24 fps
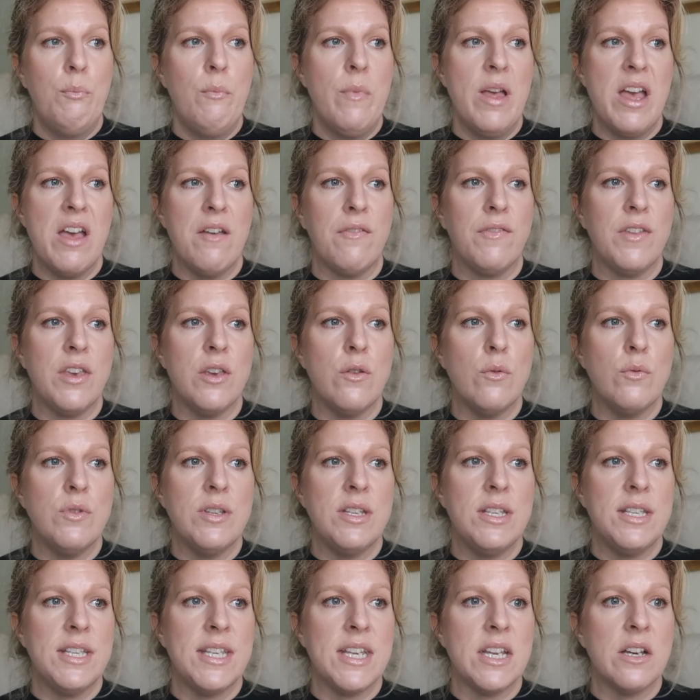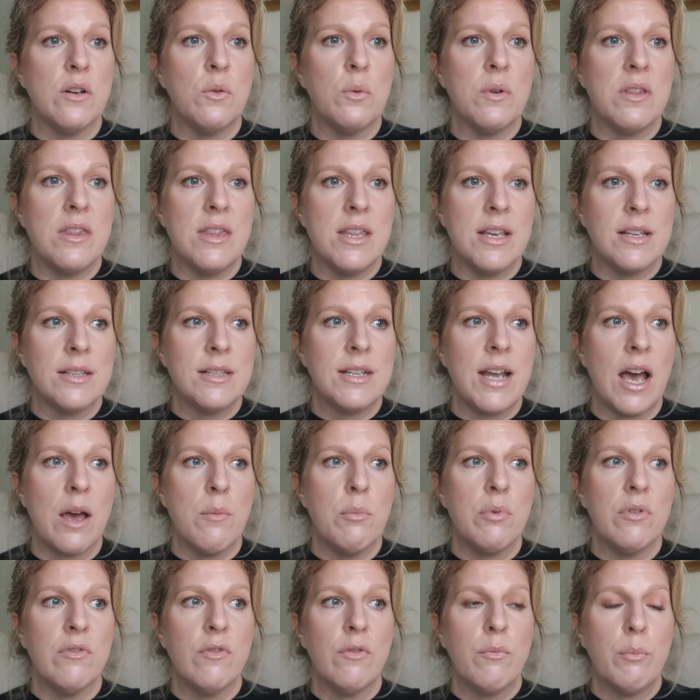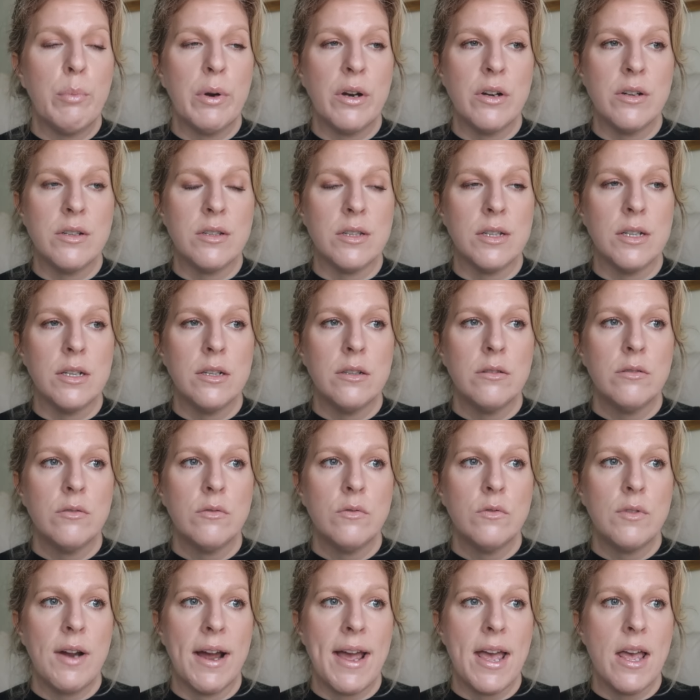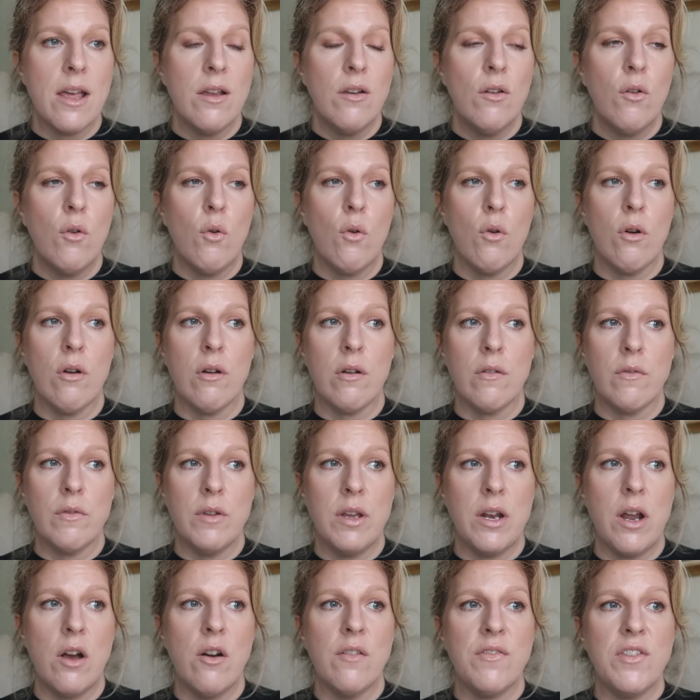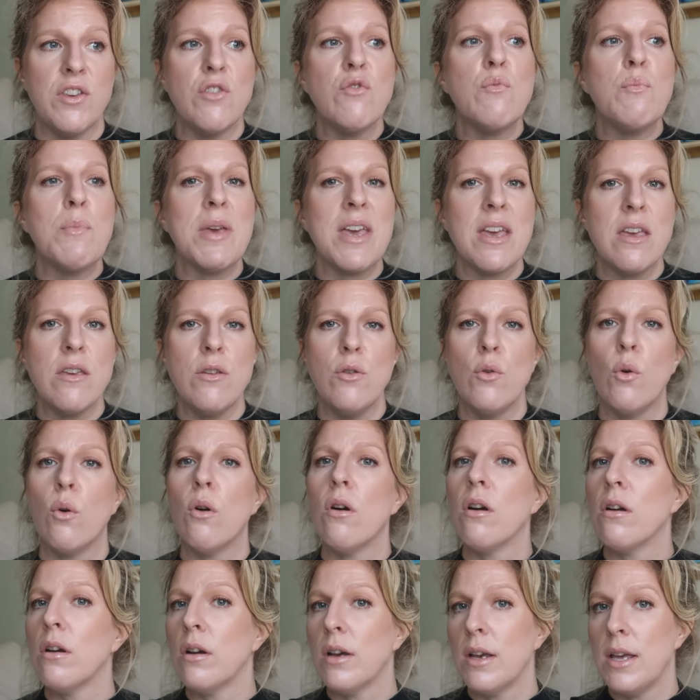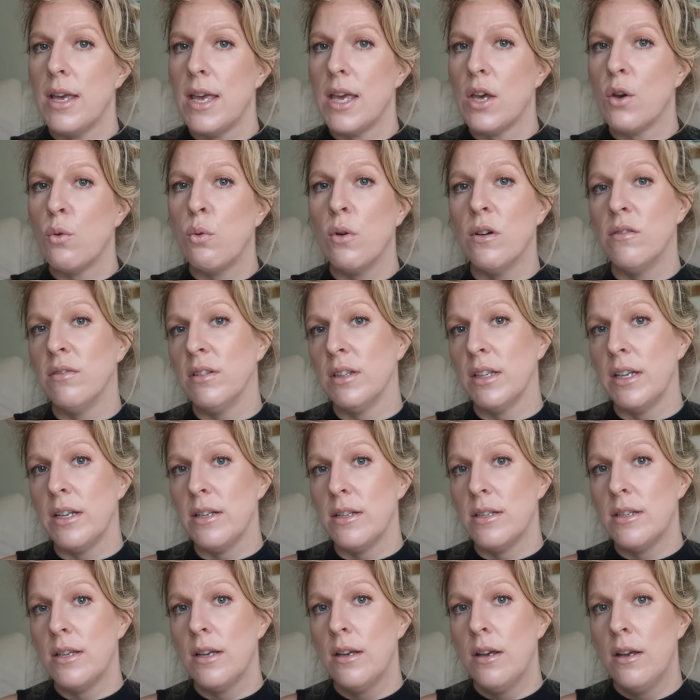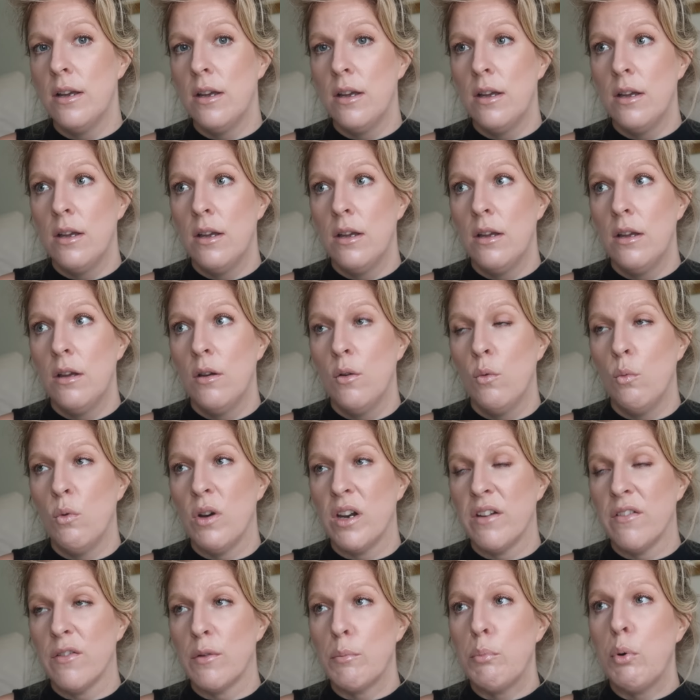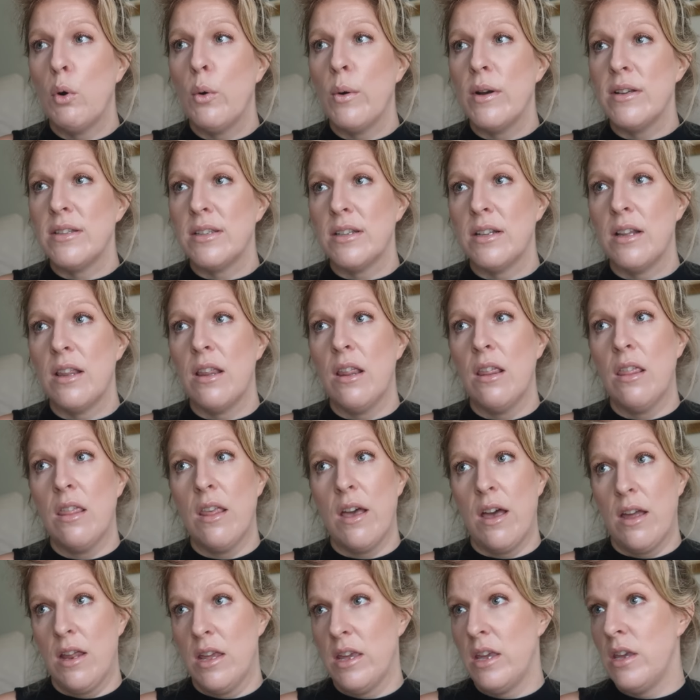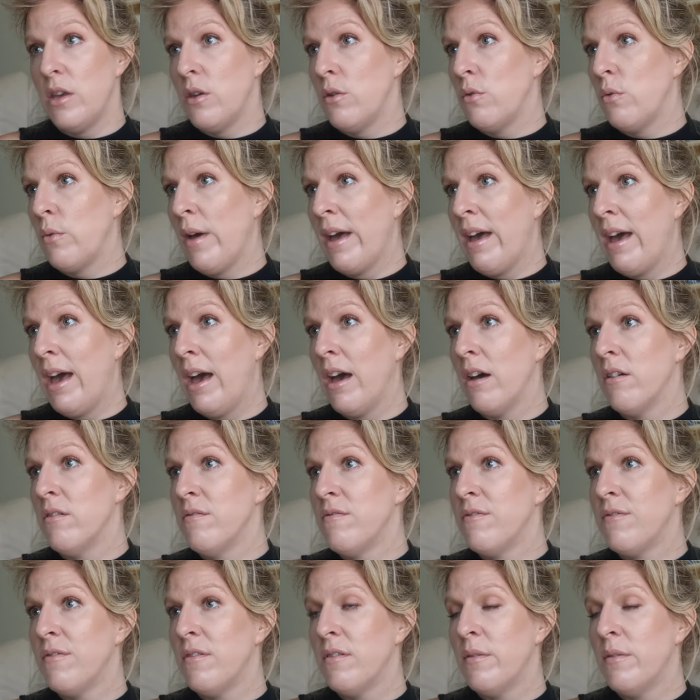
if you deal with this type of person, right? Or, you know, if you meet your equivalent, whatever poison that you have,